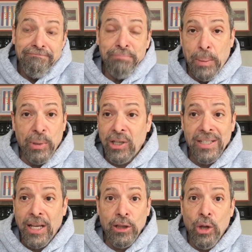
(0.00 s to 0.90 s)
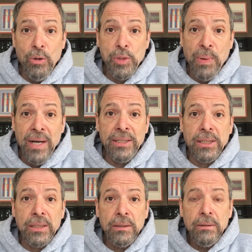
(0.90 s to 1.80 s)
People are going to take the lowest
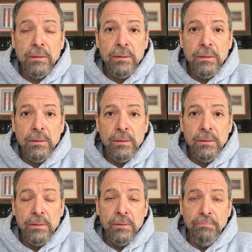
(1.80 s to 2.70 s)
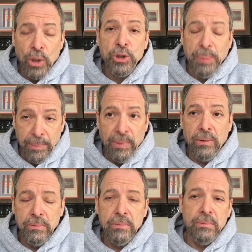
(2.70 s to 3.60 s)
price. Most people.
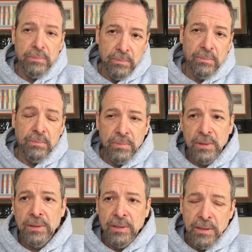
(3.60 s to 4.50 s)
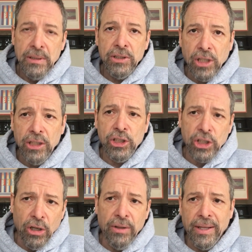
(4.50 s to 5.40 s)
Studies
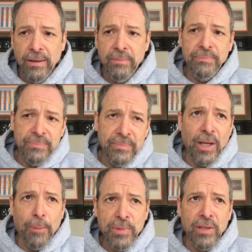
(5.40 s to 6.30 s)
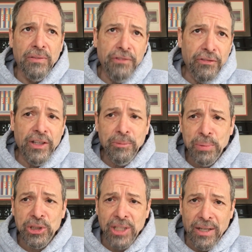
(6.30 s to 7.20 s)
show that up to
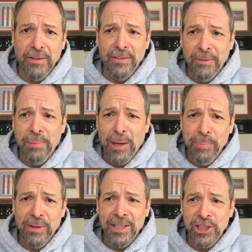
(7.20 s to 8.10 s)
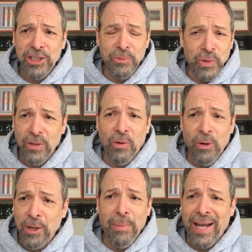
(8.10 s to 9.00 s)
15% of the population will
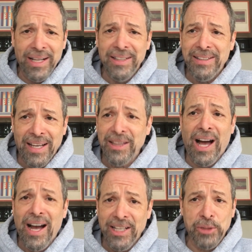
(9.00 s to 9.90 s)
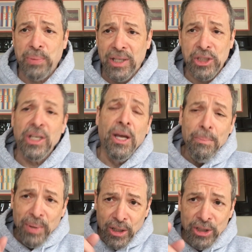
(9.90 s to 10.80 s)
automatically take the highest price
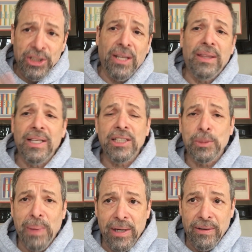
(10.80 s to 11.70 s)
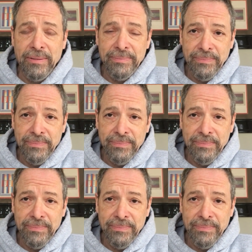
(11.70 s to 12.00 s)
because they think it's better.